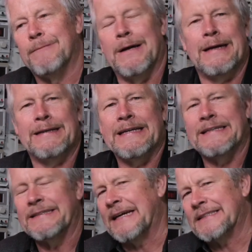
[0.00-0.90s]
I
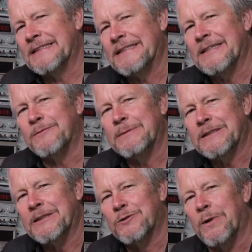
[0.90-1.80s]
think Texas
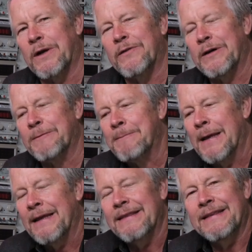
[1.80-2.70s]
Instruments is one of them.
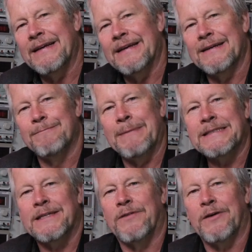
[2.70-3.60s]
That
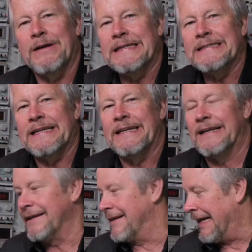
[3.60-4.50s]
makes it very easy
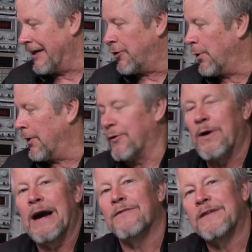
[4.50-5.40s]
to, like
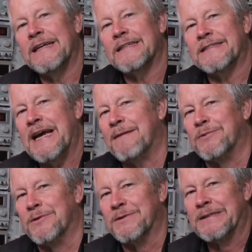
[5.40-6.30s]
Coilcraft, to get
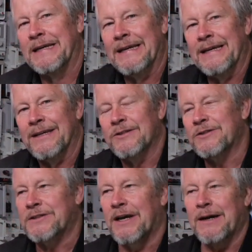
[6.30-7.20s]
samples. You
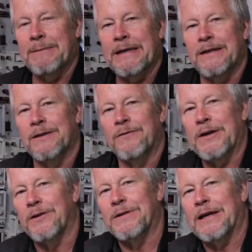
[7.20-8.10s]
saw me in the
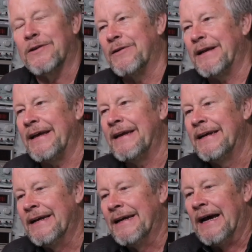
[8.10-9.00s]
video the other day.
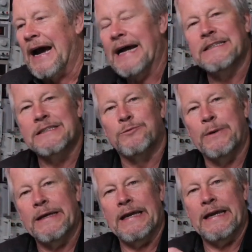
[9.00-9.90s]
I just
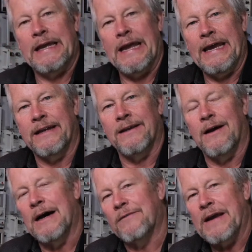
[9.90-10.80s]
went ahead
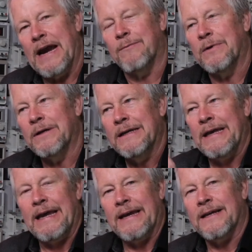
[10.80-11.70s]
off camera
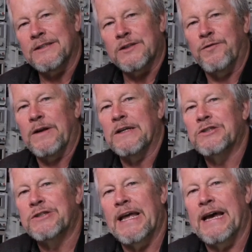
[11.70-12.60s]
and just
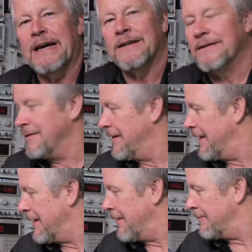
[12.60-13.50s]
finished that
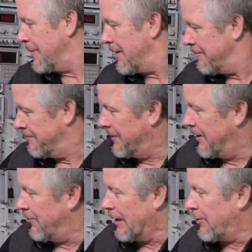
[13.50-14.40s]
you
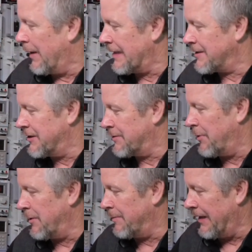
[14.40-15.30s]
know, request. Just
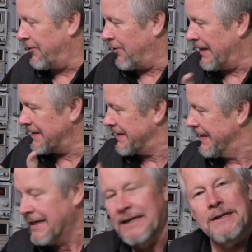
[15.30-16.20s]
put in my address.
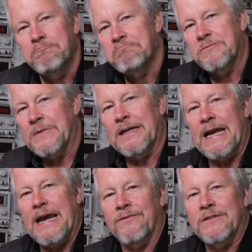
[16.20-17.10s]
Didn't
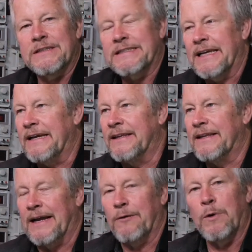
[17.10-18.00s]
have to say
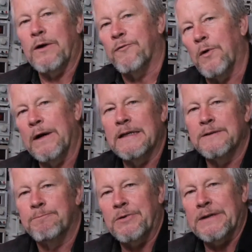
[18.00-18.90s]
that I work for
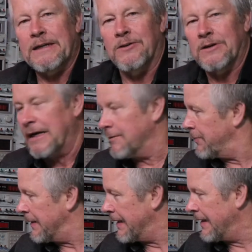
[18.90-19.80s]
any particular
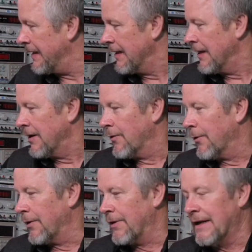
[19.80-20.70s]
company
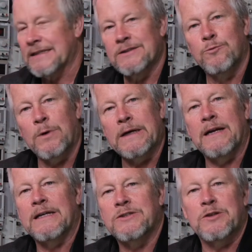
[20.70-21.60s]
or that I was working
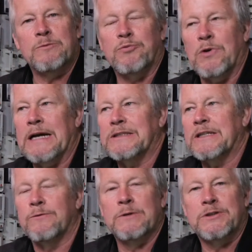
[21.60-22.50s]
on a certain
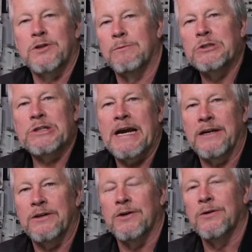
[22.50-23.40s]
project with so much
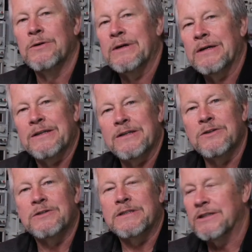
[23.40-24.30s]
annual
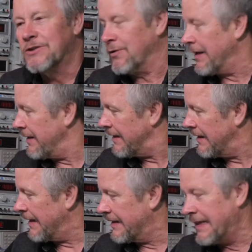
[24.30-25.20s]
usage or anything
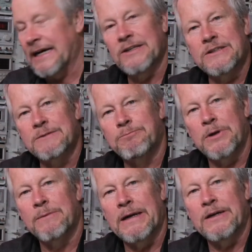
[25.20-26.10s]
like that. Just
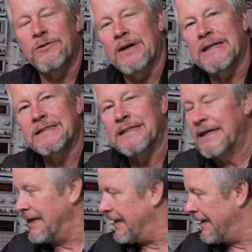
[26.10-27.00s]
put in my address
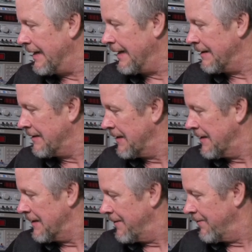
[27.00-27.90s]
and
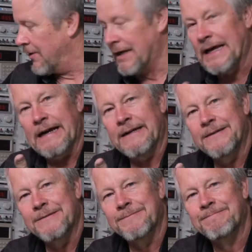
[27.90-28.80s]
voila,
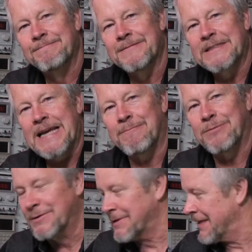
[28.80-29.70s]

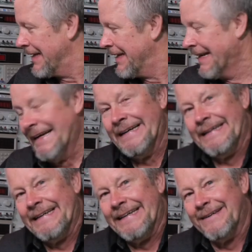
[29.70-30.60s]
samples.
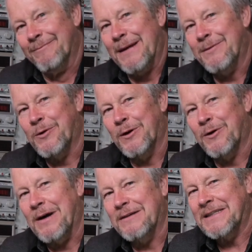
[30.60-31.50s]
Maybe
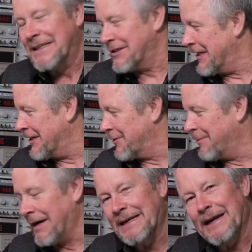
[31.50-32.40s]
Coilcraft's going to change their
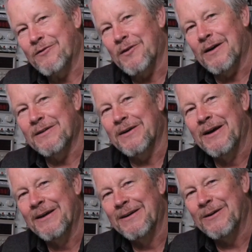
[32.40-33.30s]
mind after all
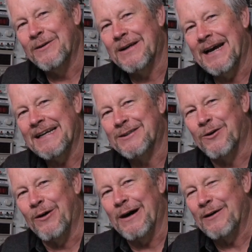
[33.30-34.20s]
you guys
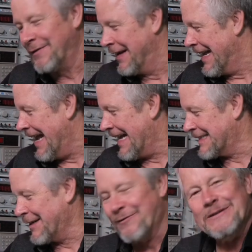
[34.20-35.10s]
go off
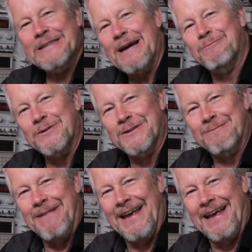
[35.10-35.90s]
asking for samples.